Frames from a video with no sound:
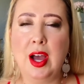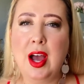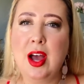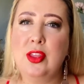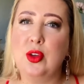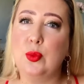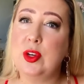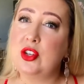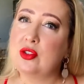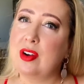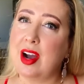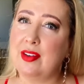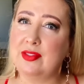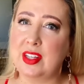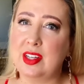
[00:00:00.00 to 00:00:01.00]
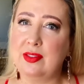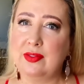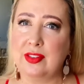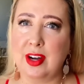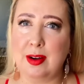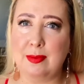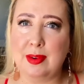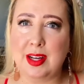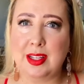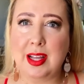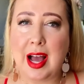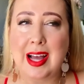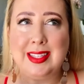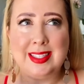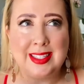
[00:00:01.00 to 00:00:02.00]
the wish crafting from a
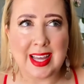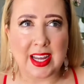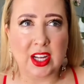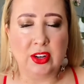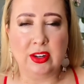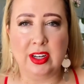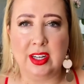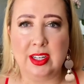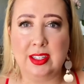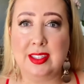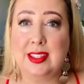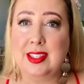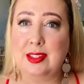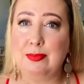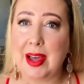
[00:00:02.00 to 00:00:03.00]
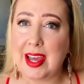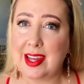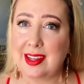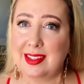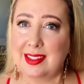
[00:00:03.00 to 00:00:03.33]
sacred space.